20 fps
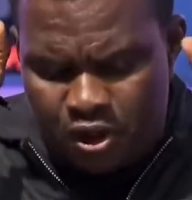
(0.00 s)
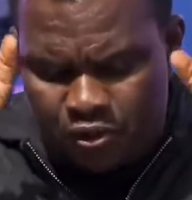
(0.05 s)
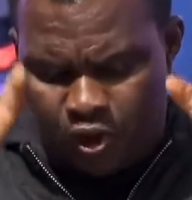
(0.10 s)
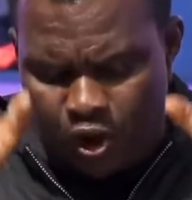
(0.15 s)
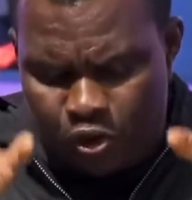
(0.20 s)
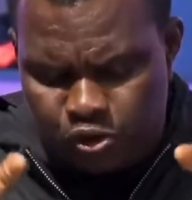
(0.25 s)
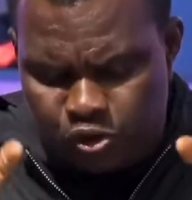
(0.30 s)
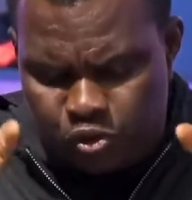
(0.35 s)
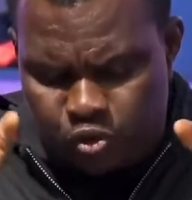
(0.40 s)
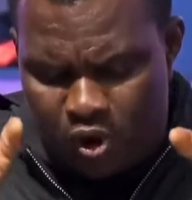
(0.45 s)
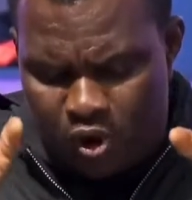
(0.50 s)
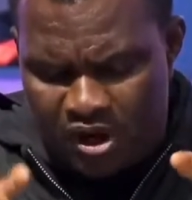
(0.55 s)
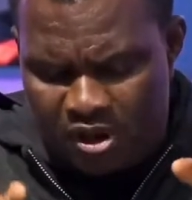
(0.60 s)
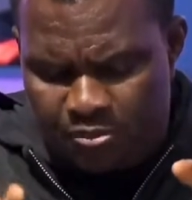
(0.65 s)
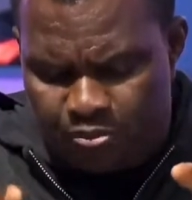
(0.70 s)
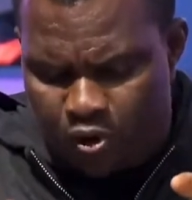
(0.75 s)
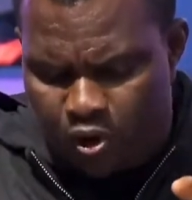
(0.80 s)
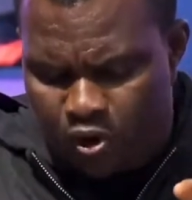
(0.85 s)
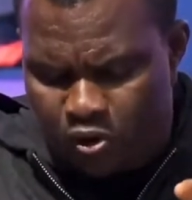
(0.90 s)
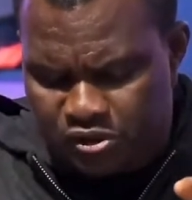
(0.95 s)
those
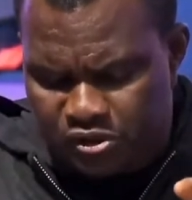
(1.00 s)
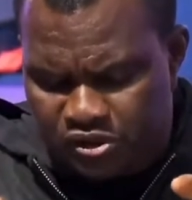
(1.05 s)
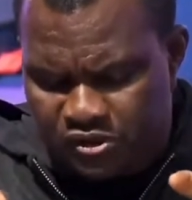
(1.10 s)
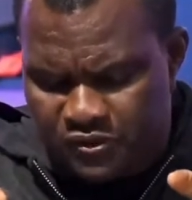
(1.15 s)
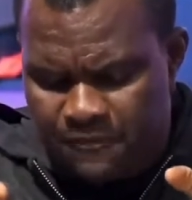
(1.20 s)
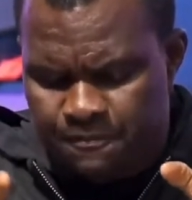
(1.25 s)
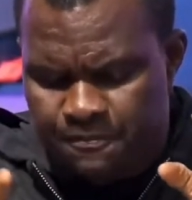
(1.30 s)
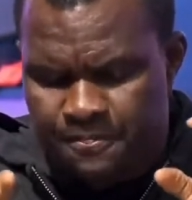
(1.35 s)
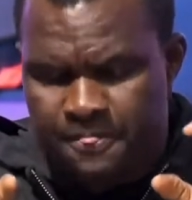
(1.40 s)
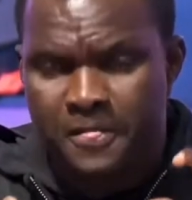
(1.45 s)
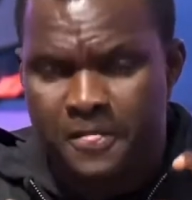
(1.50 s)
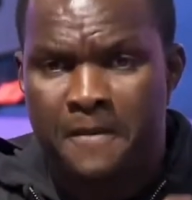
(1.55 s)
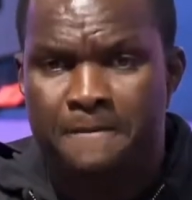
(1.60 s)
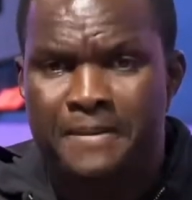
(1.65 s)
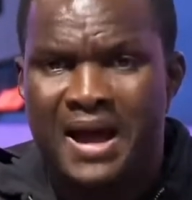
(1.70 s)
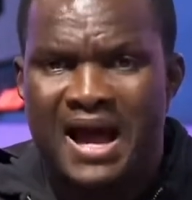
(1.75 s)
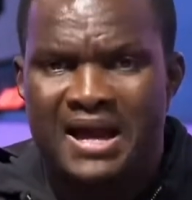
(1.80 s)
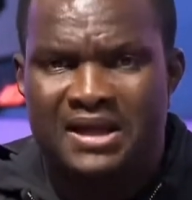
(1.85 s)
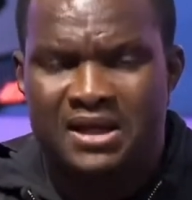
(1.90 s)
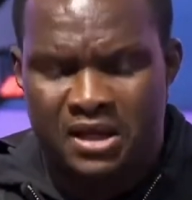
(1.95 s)
water pots
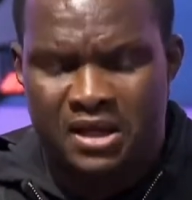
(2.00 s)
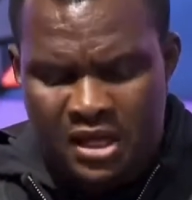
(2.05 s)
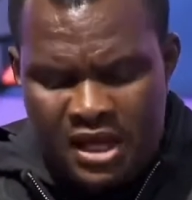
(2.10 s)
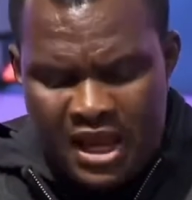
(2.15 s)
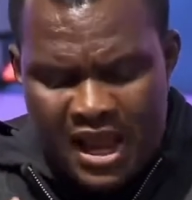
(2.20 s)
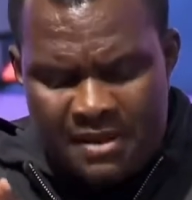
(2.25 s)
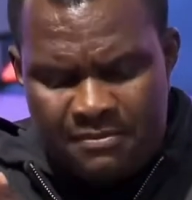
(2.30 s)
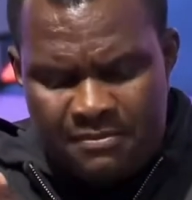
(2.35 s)
back.